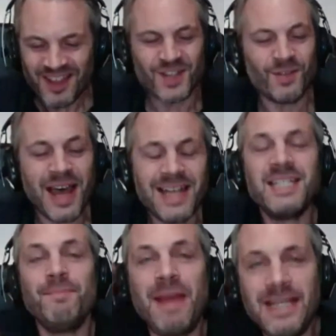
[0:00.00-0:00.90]
So that's
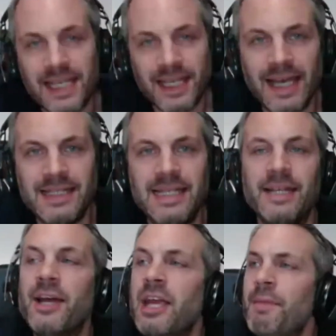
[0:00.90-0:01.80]
the basic idea.
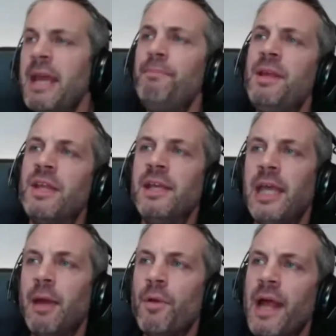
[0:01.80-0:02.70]
Now you might be
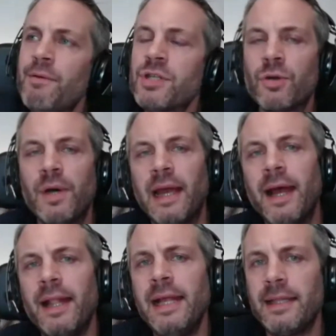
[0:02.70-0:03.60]
thinking, well, that was quite,
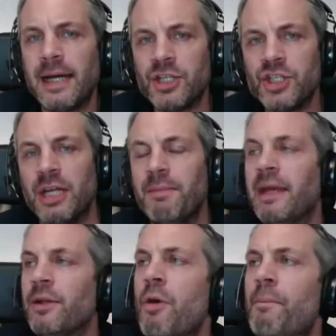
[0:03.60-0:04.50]
I like that, Jamie,
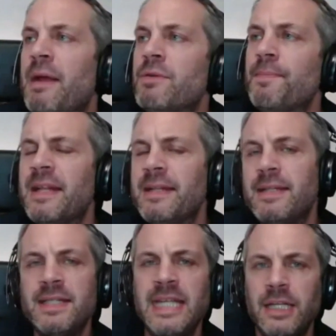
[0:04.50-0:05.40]
you know, but it was a bit
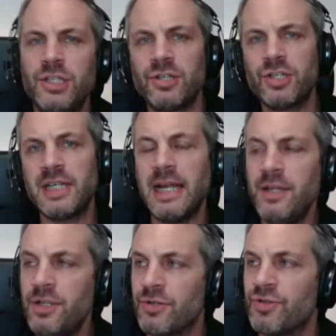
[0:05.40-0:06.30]

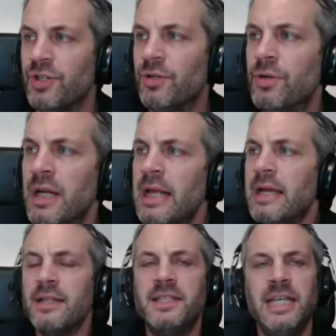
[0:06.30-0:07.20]
teacher-centered, you know.
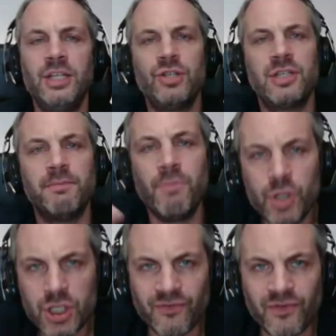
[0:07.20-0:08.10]
The teacher did
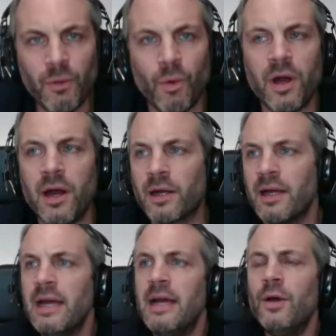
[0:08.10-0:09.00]
most of the work.
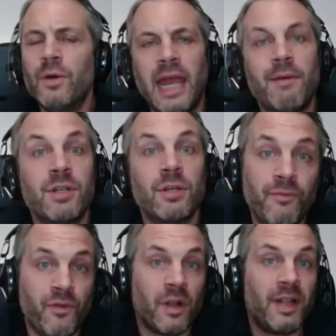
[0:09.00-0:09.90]
Okay, it was a
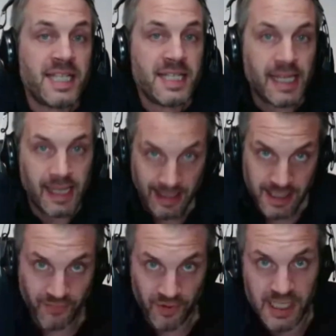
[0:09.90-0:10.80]
good for a listening
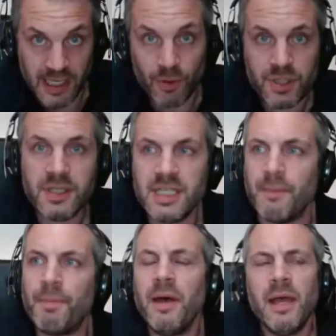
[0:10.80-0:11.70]
activity, wasn't
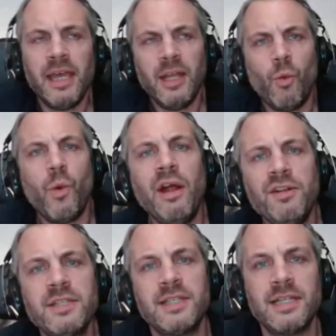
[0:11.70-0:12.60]
it? But, you know, where
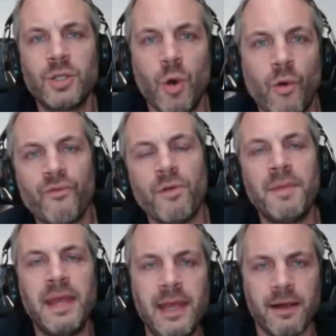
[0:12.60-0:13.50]
does this go from
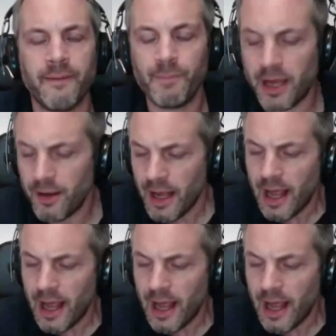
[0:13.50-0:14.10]
here? Now,